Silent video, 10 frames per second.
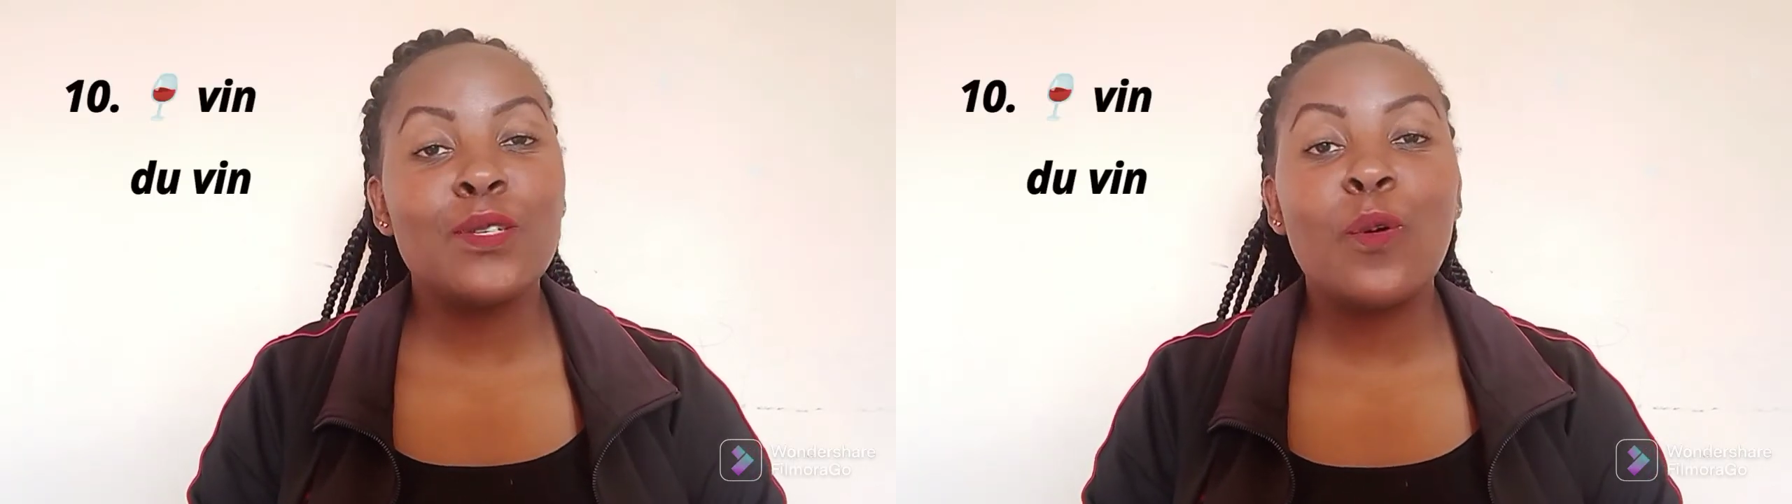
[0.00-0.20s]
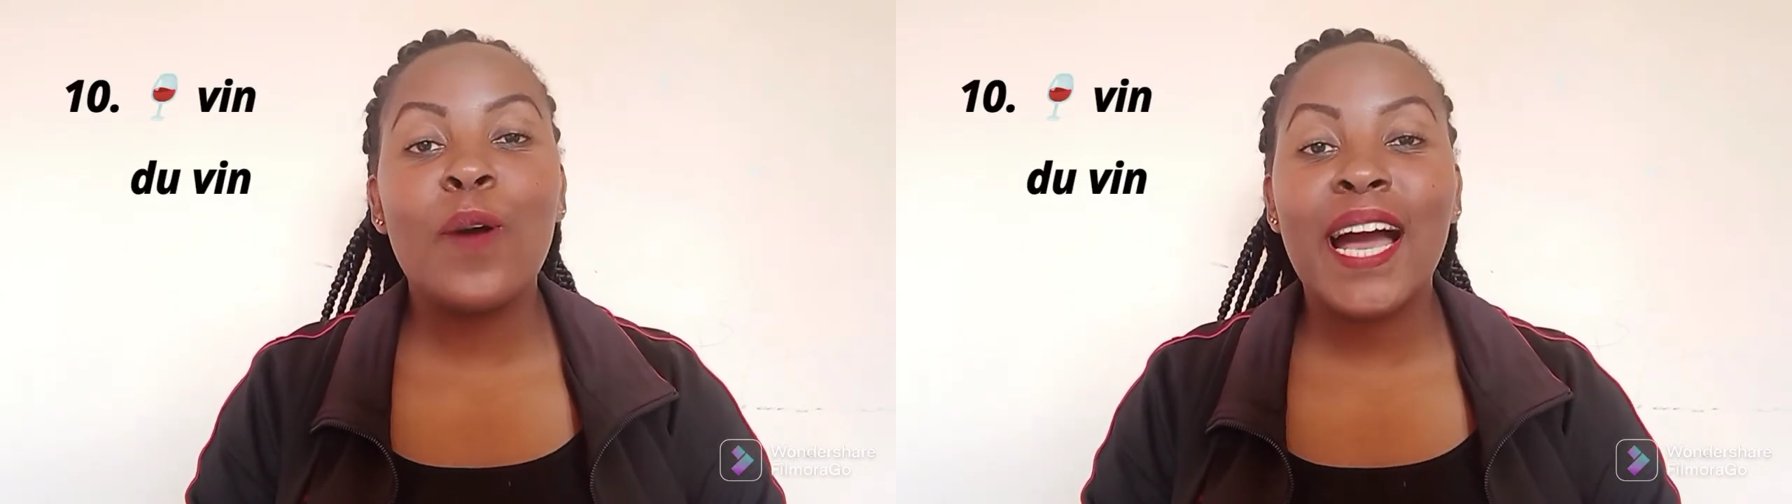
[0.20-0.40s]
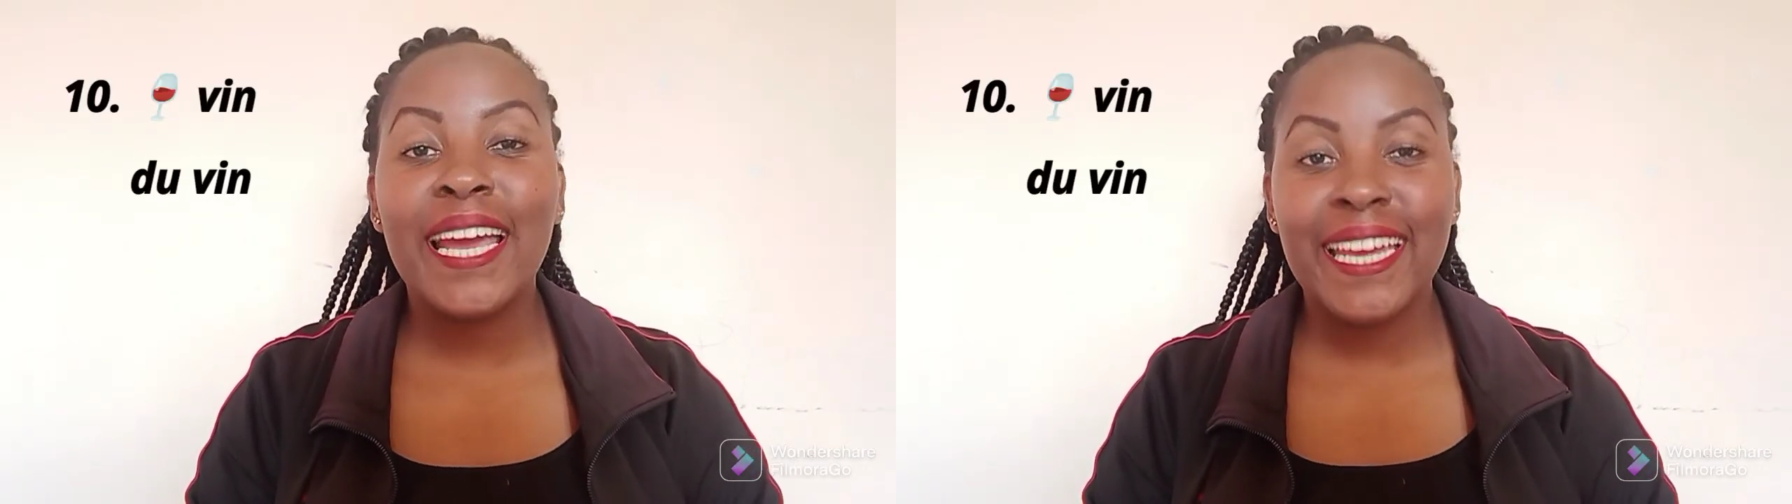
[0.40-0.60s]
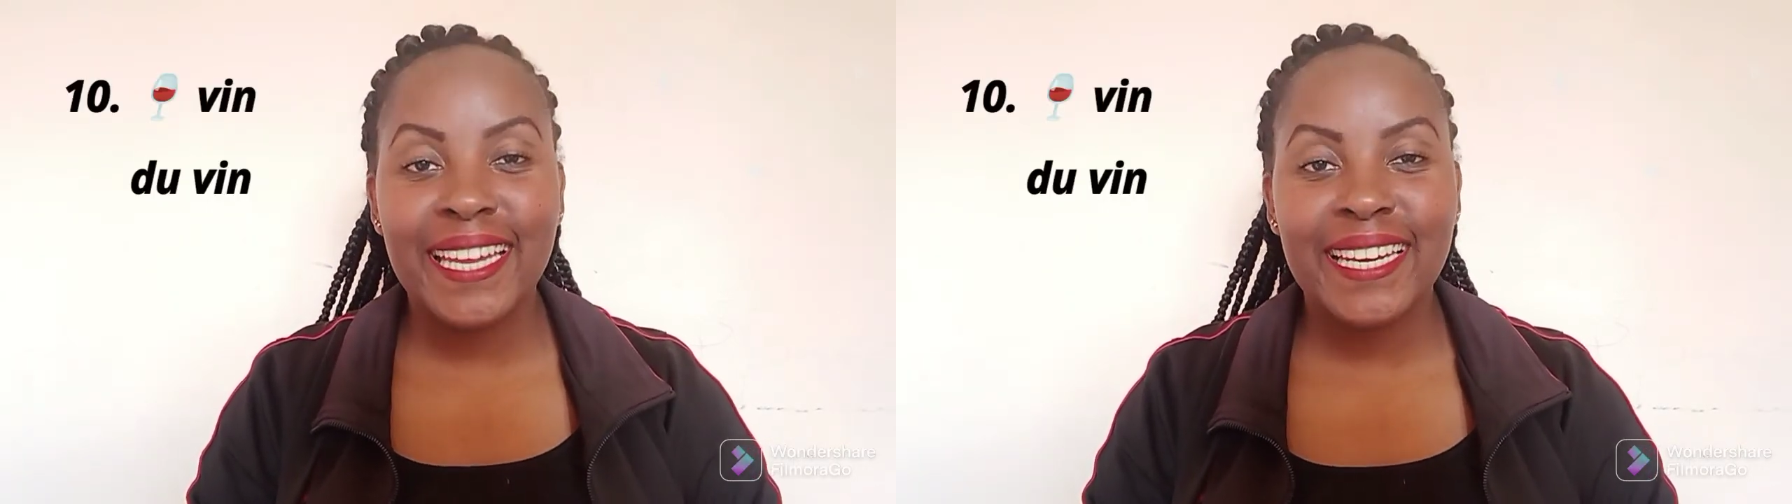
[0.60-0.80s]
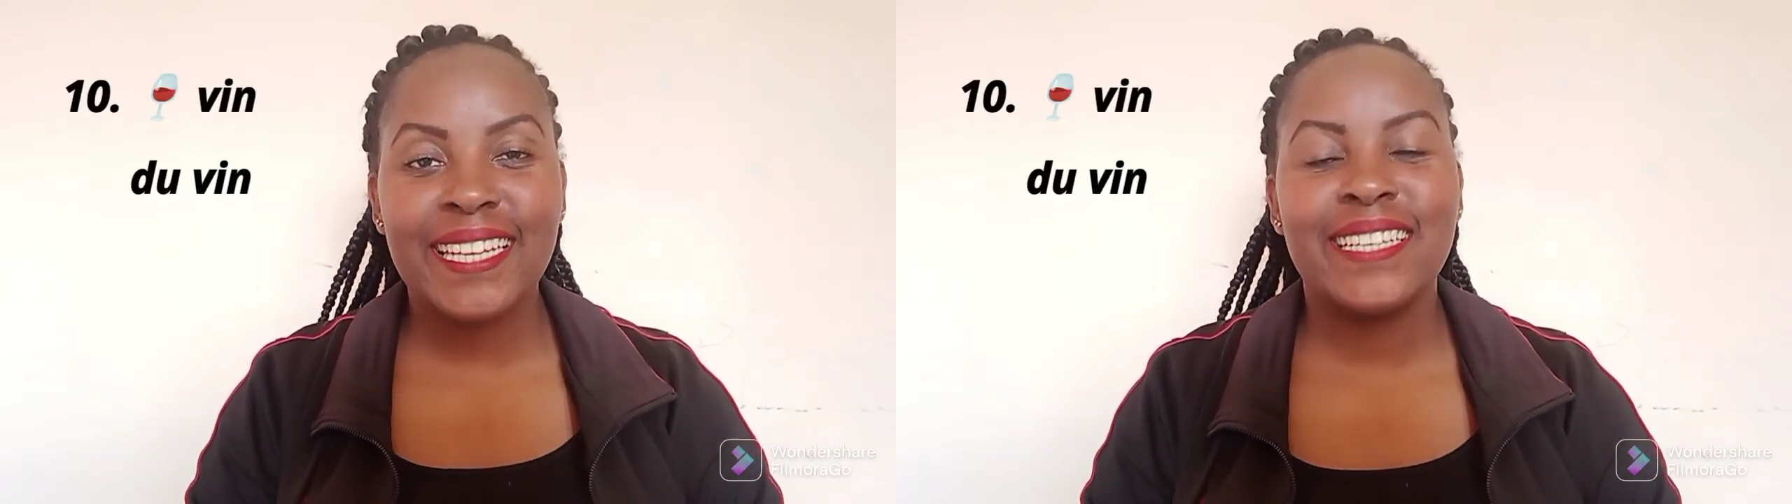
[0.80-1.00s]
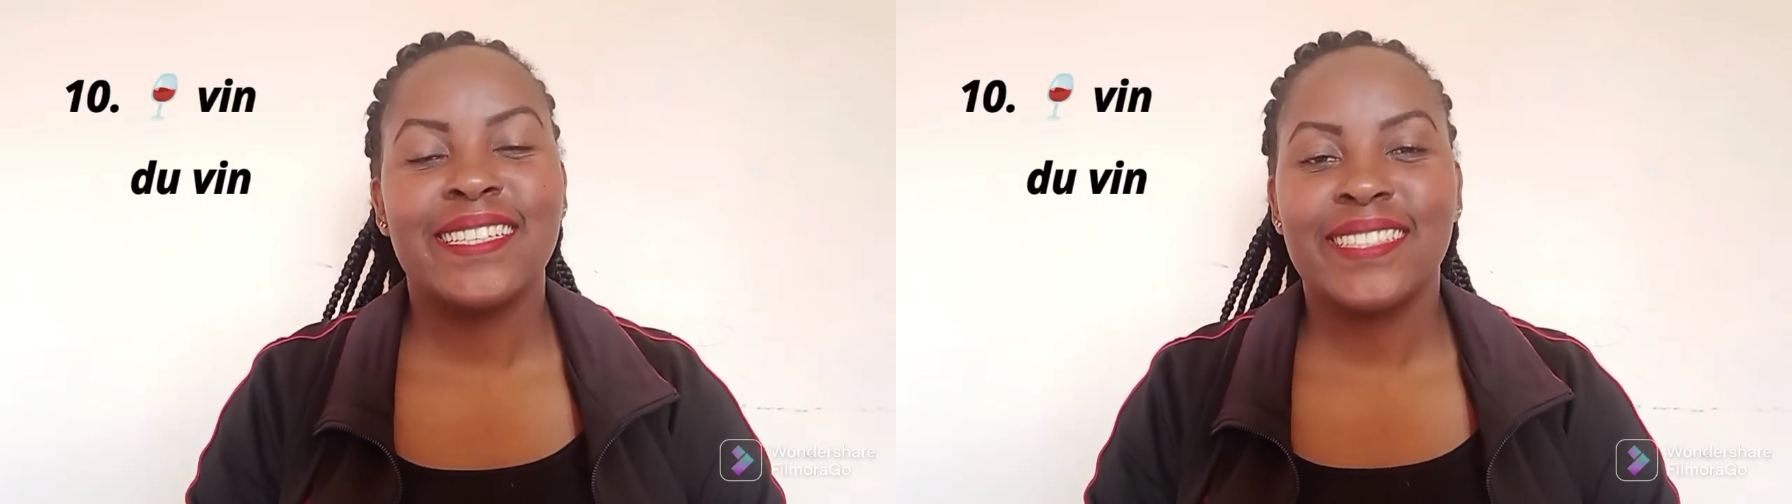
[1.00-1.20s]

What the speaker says: wine.